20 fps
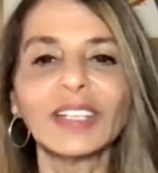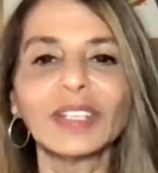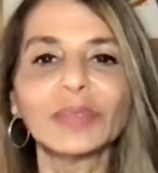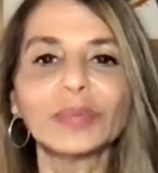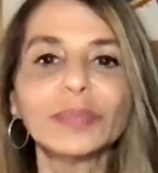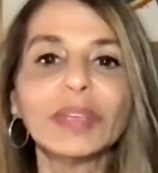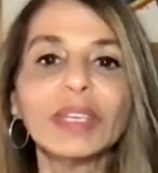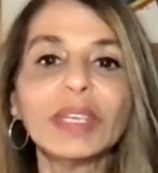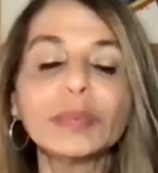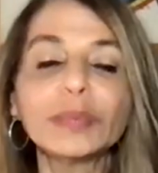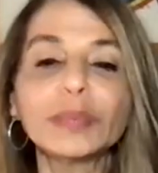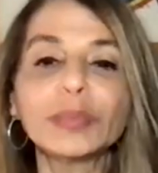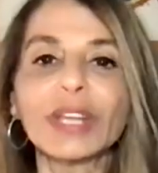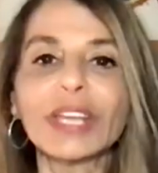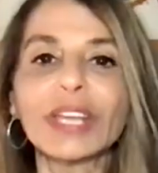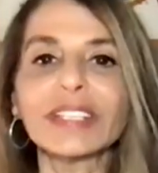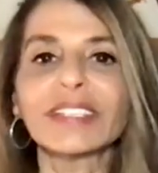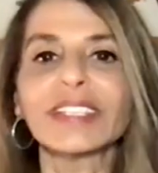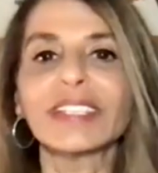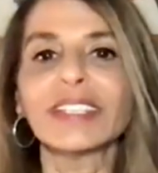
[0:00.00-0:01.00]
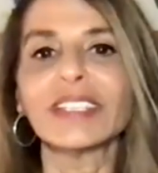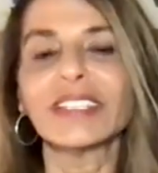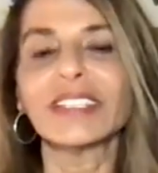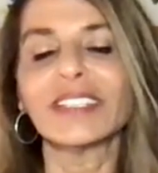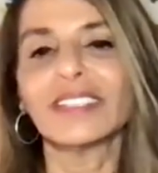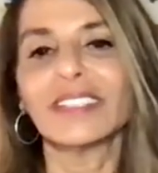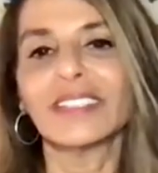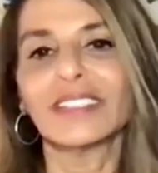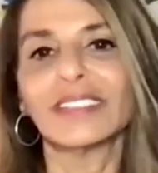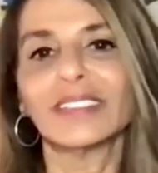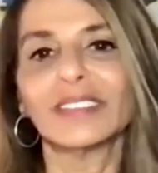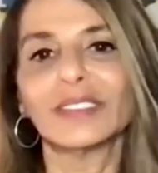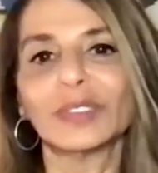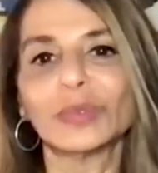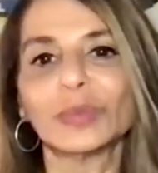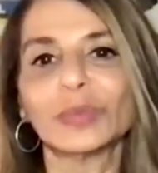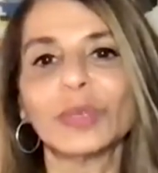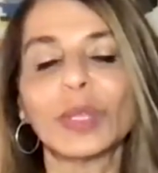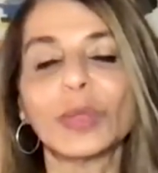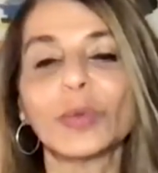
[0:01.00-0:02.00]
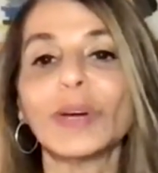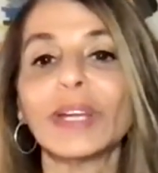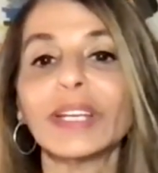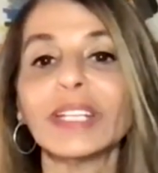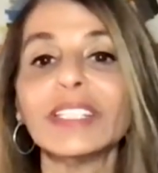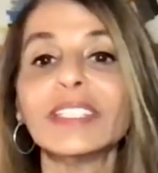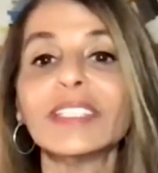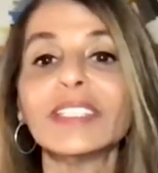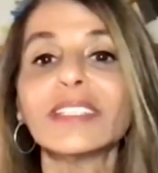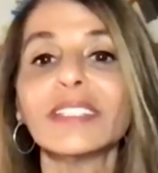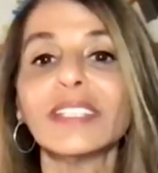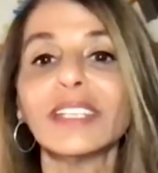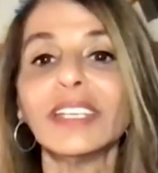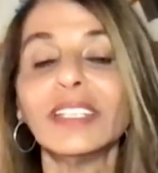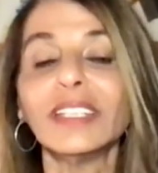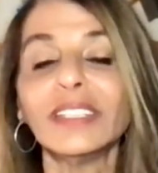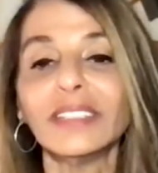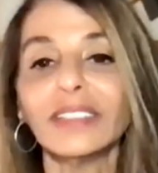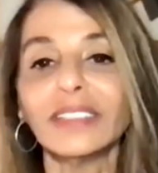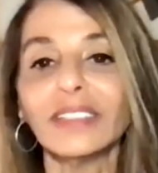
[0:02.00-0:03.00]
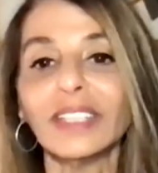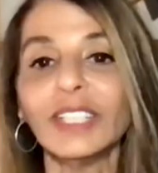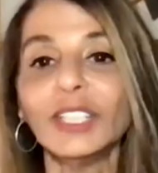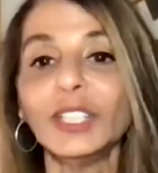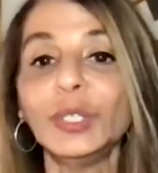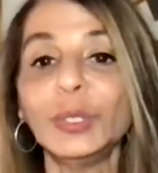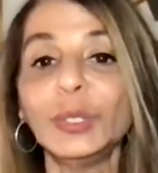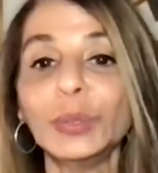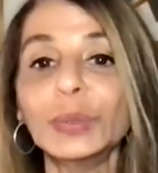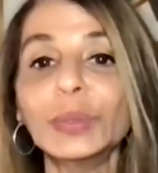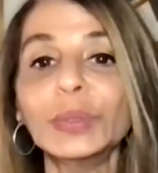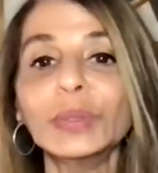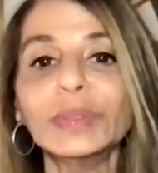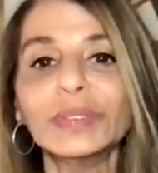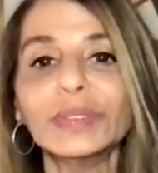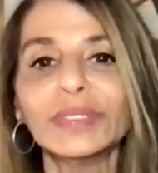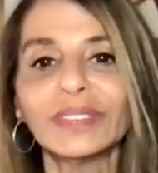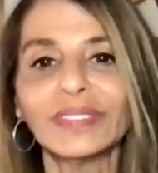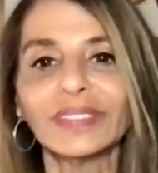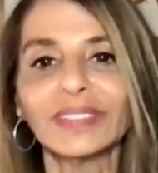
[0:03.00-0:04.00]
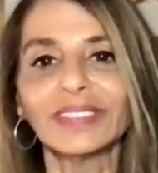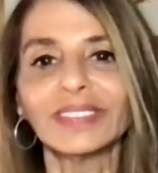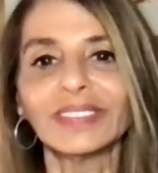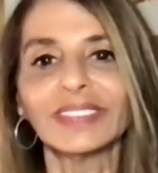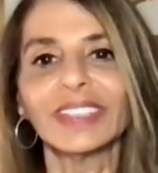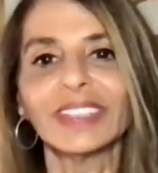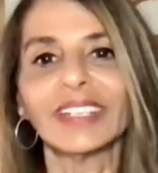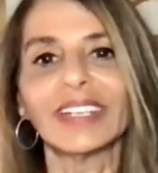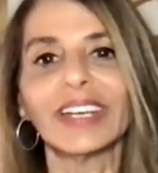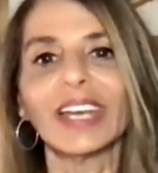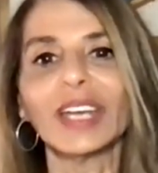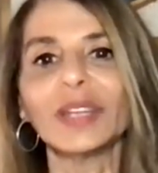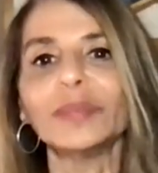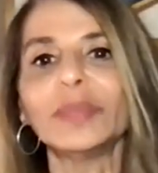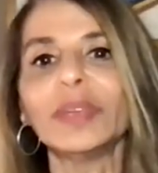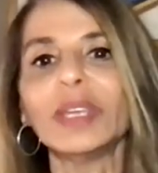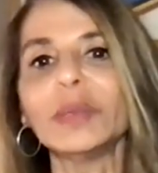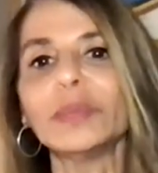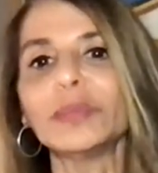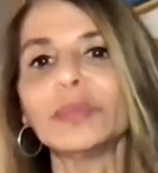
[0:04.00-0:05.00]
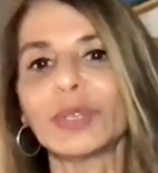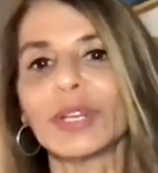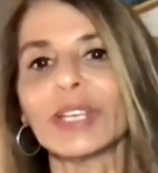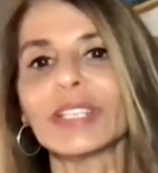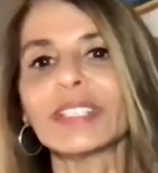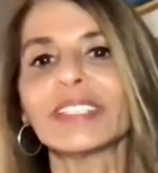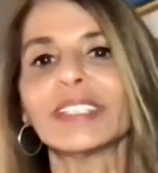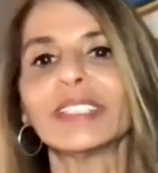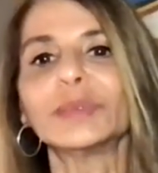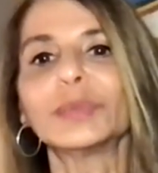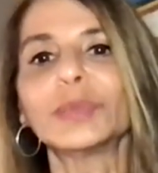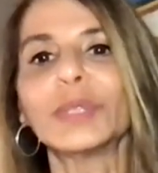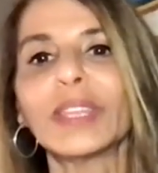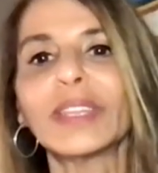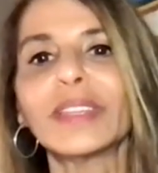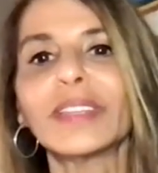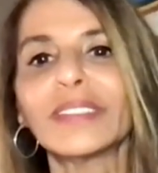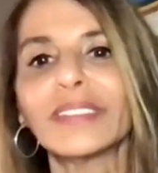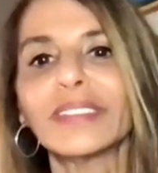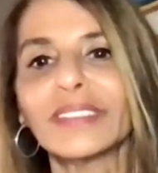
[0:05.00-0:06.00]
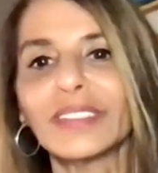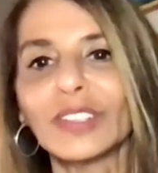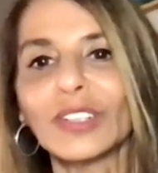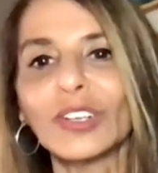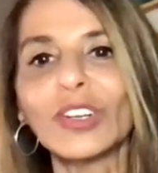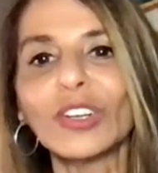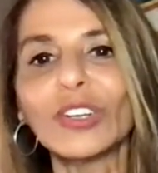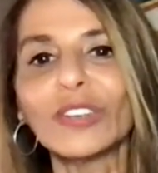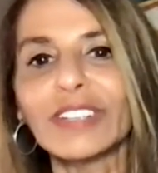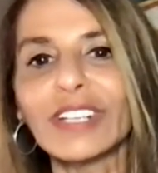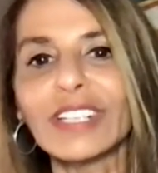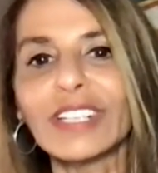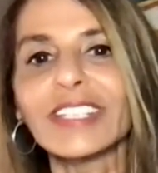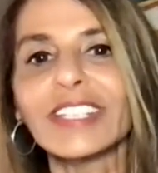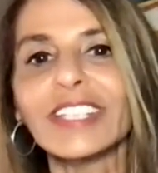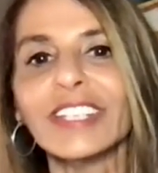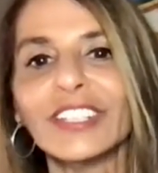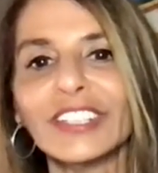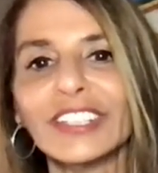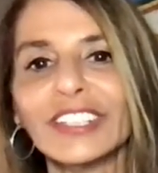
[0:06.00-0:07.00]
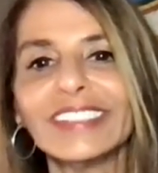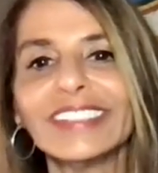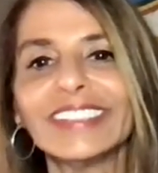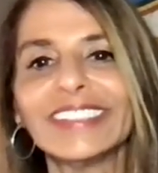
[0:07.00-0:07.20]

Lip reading: being present with what is in you and being present with all of us here.